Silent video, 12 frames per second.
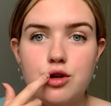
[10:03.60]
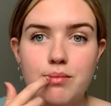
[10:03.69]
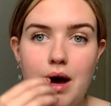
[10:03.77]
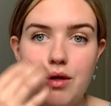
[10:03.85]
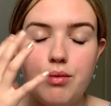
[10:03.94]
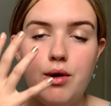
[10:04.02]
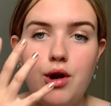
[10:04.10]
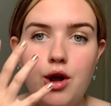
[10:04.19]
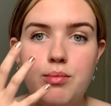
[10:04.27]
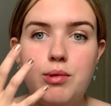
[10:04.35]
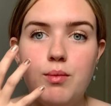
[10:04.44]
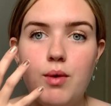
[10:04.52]
your mouth won't
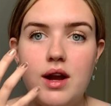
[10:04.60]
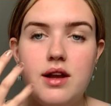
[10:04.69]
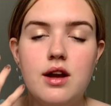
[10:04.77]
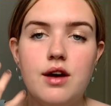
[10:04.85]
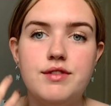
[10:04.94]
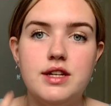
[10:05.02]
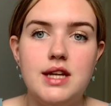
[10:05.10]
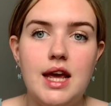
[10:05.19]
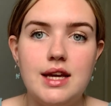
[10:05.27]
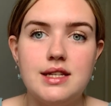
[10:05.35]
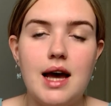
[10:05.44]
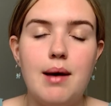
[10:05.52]
open wide enough to
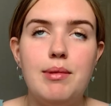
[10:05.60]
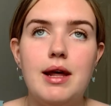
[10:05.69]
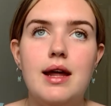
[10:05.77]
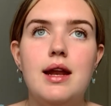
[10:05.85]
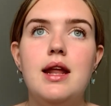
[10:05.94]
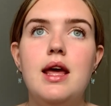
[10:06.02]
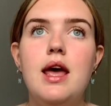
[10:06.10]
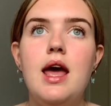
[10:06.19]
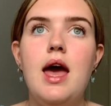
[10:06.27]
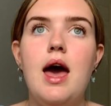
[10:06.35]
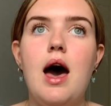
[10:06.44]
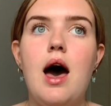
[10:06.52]
take a tablet.
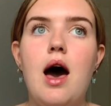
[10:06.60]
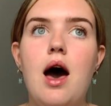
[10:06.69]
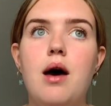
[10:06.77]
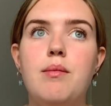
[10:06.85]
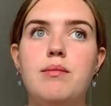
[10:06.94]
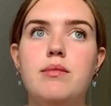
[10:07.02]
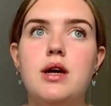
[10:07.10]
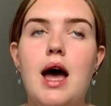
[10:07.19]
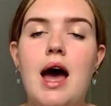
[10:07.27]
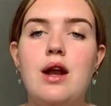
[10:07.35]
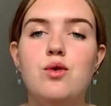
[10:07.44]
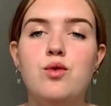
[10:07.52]
And
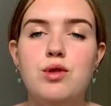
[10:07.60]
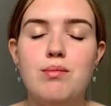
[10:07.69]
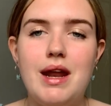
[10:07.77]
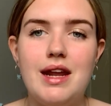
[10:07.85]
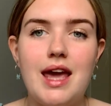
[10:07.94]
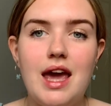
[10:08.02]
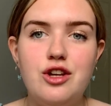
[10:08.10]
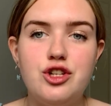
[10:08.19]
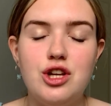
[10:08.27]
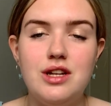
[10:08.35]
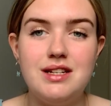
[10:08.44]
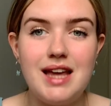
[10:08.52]
all the
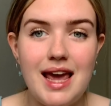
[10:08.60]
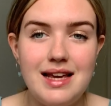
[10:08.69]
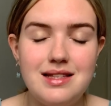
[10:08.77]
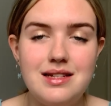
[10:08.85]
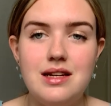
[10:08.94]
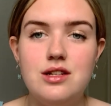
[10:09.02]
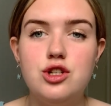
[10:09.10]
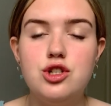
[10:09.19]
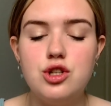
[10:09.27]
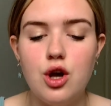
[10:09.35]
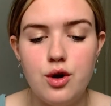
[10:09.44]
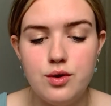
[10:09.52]
medication tasted
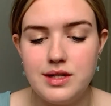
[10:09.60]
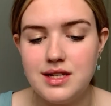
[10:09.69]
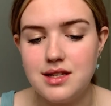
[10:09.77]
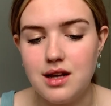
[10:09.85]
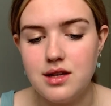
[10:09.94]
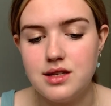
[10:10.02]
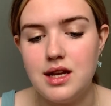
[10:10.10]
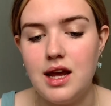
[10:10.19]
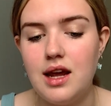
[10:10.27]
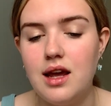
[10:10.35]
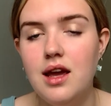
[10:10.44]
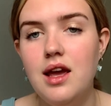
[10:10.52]
so
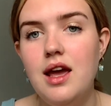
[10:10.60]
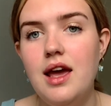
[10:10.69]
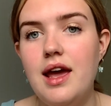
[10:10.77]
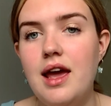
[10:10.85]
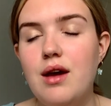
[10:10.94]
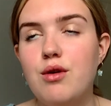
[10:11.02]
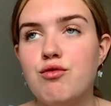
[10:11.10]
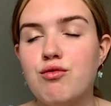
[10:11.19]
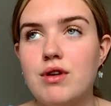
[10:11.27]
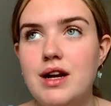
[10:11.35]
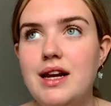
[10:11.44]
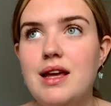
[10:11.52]
disgusting. It
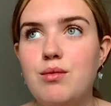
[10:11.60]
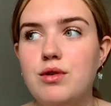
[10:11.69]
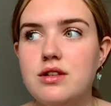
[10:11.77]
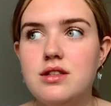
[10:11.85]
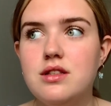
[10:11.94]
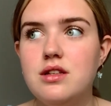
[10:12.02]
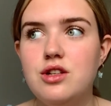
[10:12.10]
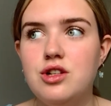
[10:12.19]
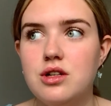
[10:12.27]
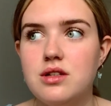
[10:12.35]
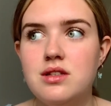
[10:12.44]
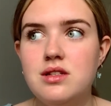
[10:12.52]
really was
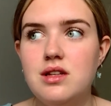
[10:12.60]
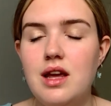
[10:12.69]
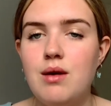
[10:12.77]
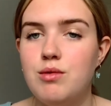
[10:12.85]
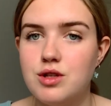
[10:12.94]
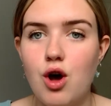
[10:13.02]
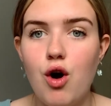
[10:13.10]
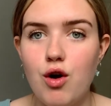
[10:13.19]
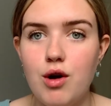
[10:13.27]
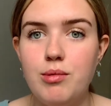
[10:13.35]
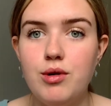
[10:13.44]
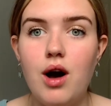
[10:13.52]
just, it was
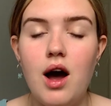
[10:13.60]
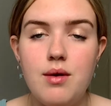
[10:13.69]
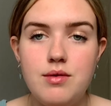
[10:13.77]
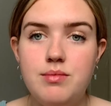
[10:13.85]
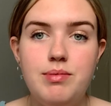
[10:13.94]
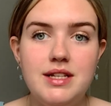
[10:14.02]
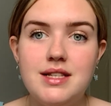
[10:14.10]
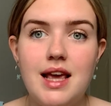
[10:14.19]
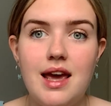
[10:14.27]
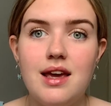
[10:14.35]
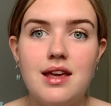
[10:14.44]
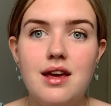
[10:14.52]
horrible. I would be
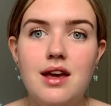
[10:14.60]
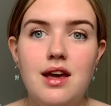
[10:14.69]
sick